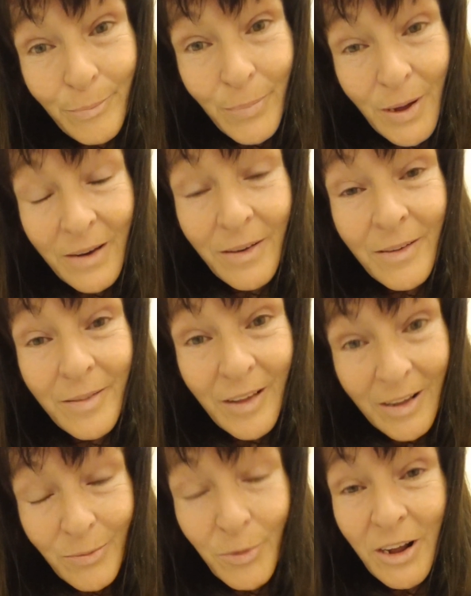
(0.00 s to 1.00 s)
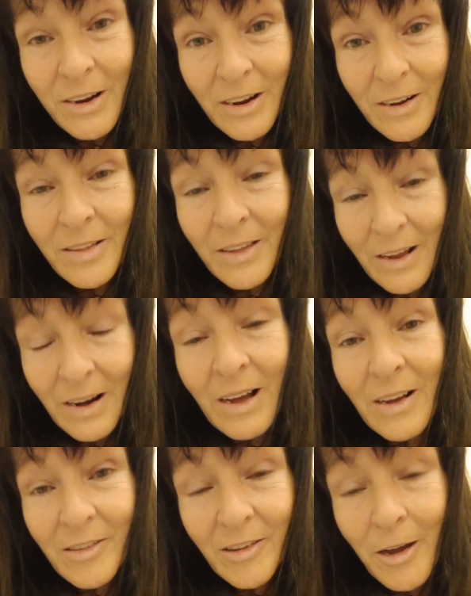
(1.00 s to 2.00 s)
But that's what I did in that
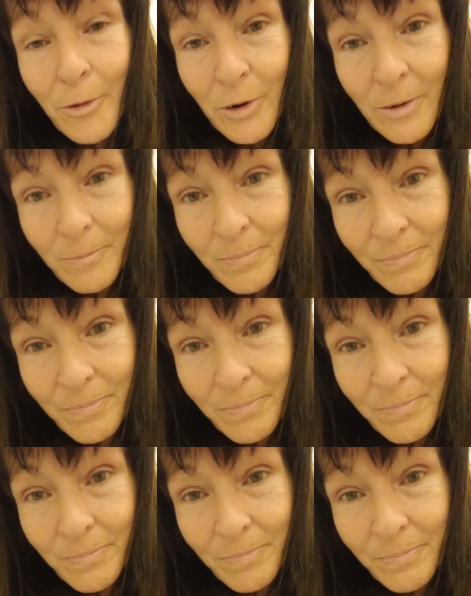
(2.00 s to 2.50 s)
last hour.